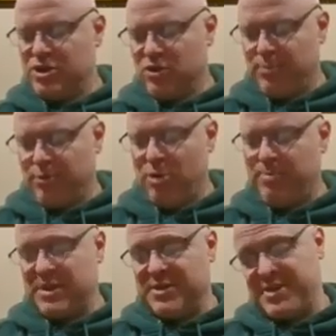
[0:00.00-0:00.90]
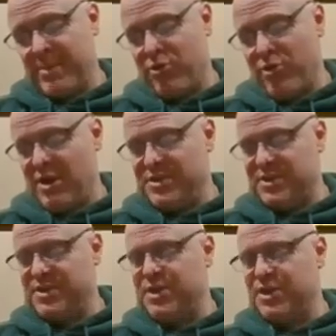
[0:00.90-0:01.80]
Srila Prabhupada
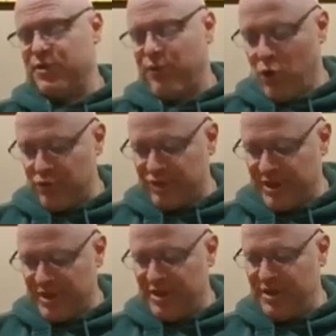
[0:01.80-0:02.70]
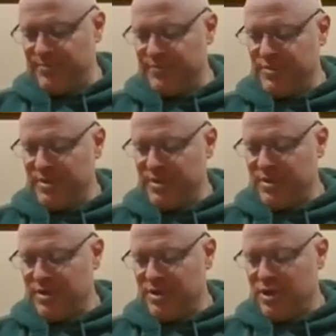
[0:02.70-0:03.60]
summarizes the devotee
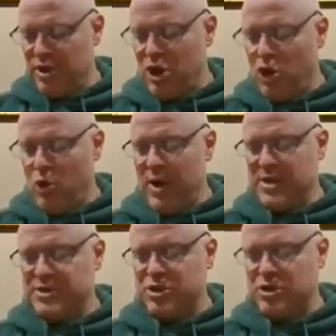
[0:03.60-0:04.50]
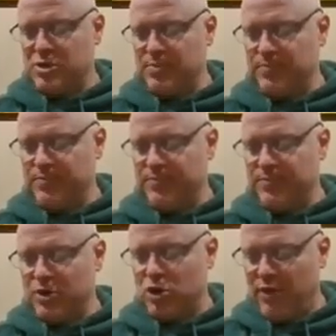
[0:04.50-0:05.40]
who has
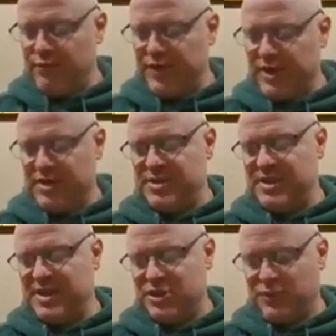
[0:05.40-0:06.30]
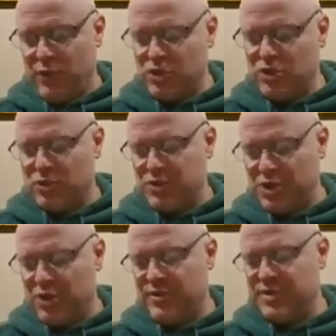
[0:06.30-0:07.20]
confidence in devotional
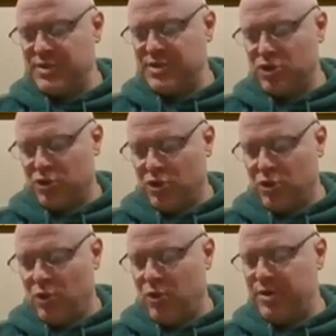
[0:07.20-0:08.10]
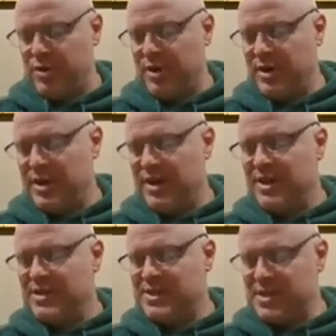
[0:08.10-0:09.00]
service to the Lord
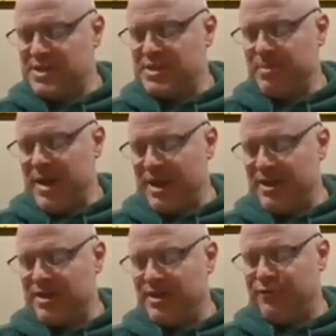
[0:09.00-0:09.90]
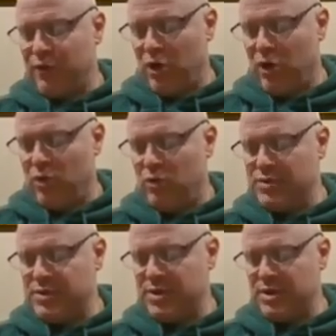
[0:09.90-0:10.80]
systematically
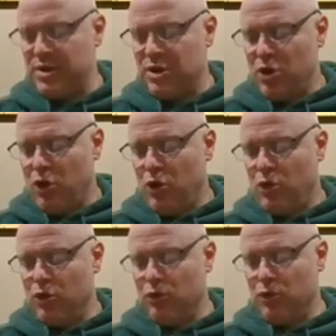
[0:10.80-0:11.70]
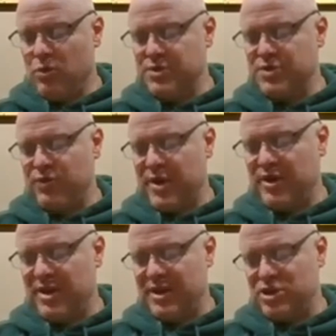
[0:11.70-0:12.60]
follows all the rules and
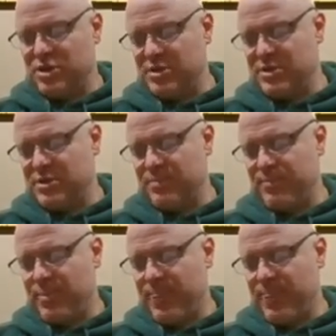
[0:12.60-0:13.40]
regulations